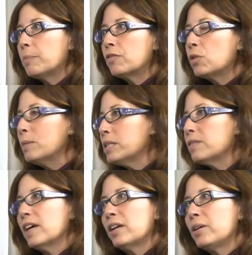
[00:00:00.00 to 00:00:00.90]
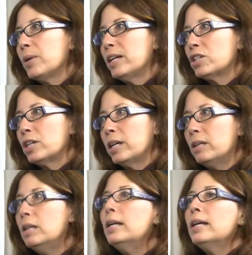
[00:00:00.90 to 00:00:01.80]
Mm-hmm. Performance
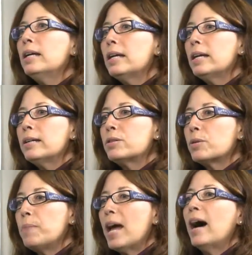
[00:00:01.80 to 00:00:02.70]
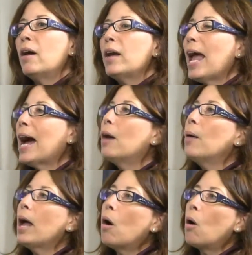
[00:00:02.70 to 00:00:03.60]
evaluation is about
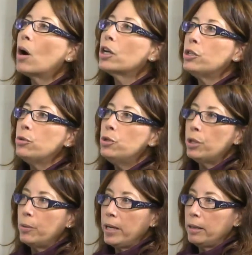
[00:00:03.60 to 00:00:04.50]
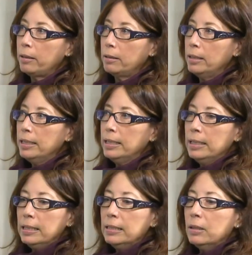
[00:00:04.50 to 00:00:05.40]
how are you doing?
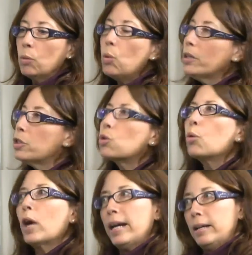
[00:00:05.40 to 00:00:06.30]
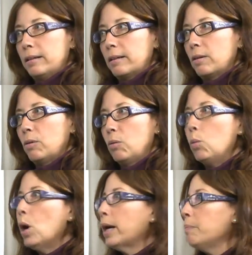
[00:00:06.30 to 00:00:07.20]
What's great?
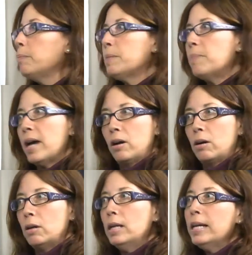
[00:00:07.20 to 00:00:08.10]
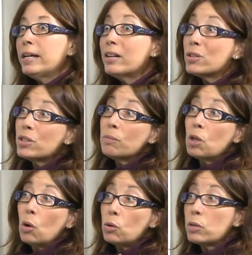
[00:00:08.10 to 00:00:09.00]
Mm-hmm. What can be better? Here's some
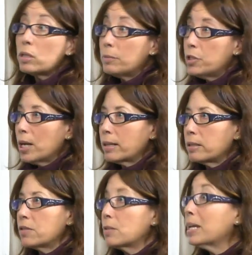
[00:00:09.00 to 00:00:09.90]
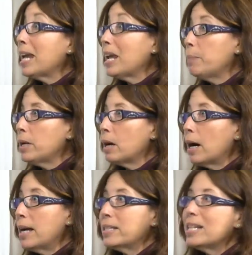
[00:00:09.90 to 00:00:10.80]
goals and objectives, some KPIs.
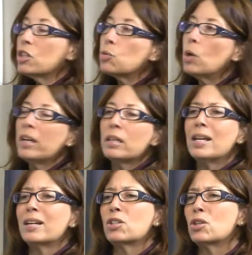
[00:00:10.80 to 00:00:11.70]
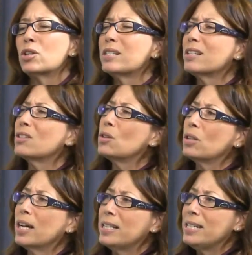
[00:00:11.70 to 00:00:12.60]
Right. Here's what in the next 30, 60,
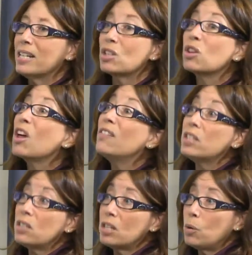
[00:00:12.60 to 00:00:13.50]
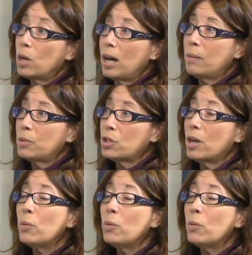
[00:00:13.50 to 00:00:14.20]
or 90 days, love to see you accomplish.